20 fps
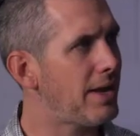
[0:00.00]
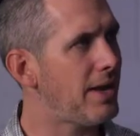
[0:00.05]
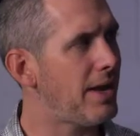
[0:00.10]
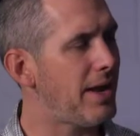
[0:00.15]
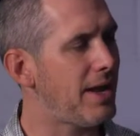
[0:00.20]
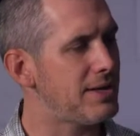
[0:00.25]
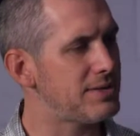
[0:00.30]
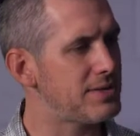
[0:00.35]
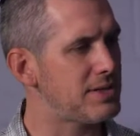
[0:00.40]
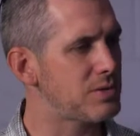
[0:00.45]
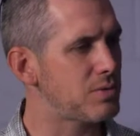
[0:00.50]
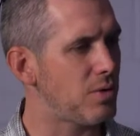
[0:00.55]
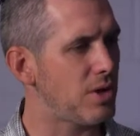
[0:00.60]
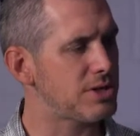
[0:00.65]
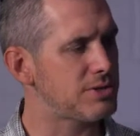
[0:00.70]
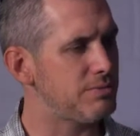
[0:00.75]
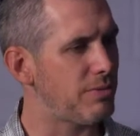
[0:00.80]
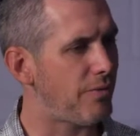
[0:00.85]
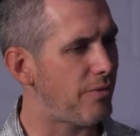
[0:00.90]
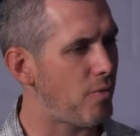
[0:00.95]
kind of asked this
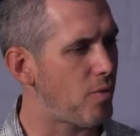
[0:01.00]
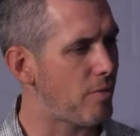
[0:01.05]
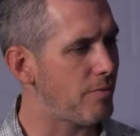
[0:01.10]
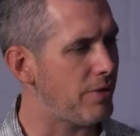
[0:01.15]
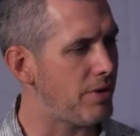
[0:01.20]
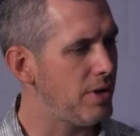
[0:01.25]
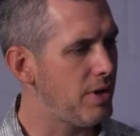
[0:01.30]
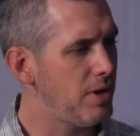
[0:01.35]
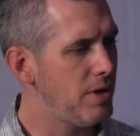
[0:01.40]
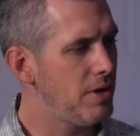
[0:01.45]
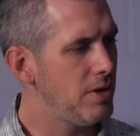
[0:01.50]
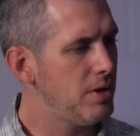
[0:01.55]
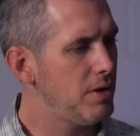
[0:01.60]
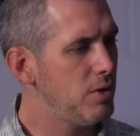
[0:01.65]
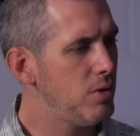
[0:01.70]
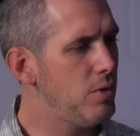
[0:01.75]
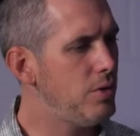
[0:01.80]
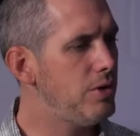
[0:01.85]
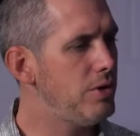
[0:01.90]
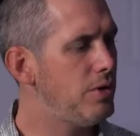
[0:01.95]
question before, but
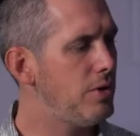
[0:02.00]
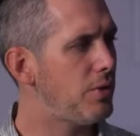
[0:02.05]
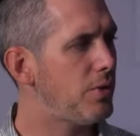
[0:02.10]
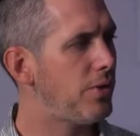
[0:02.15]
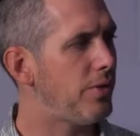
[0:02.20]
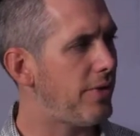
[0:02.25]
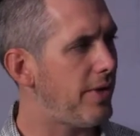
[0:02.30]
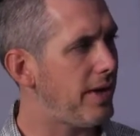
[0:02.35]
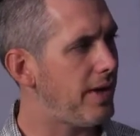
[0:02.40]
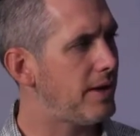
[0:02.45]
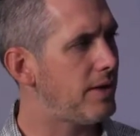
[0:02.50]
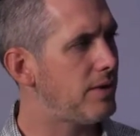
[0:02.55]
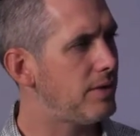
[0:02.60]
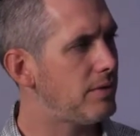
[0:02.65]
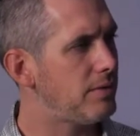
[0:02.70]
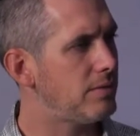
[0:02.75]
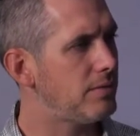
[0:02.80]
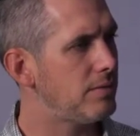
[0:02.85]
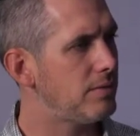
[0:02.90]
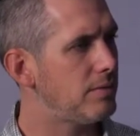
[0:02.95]
who do you think
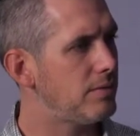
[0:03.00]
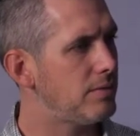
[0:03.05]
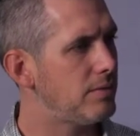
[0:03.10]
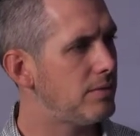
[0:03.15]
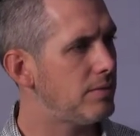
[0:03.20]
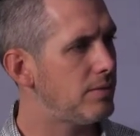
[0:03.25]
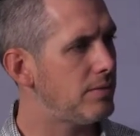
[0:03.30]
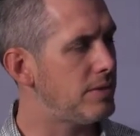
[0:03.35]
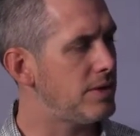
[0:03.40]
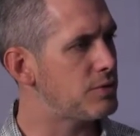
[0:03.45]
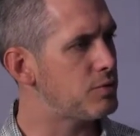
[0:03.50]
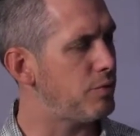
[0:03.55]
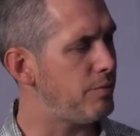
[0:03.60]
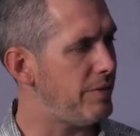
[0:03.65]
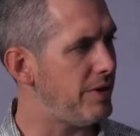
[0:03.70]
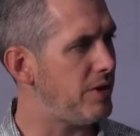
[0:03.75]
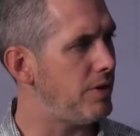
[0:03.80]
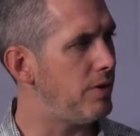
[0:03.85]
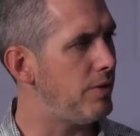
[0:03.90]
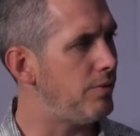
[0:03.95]
this would
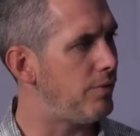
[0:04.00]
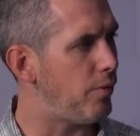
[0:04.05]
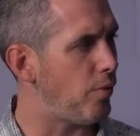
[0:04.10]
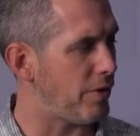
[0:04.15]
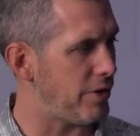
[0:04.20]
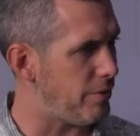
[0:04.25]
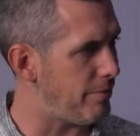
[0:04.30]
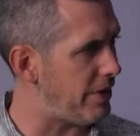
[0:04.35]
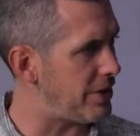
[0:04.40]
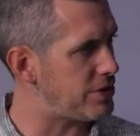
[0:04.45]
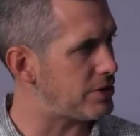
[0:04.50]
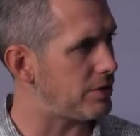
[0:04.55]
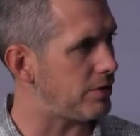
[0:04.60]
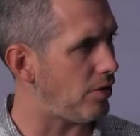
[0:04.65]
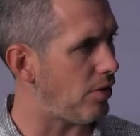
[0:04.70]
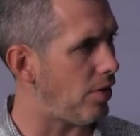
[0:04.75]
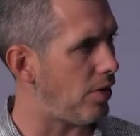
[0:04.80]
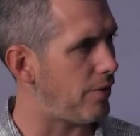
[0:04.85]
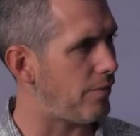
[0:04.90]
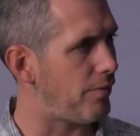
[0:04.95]
be good for? You mentioned law